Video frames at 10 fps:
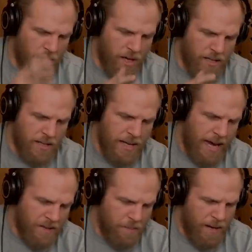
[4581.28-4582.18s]
The Pride
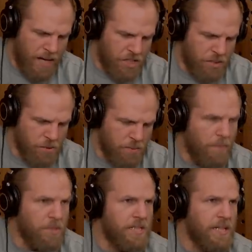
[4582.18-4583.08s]
and the Passion, was
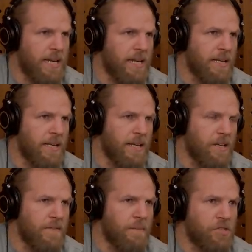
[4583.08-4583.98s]
published in, in uh,
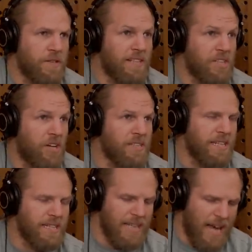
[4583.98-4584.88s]
November two thousand
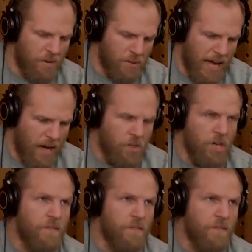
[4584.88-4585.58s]
nineteen. It's out now.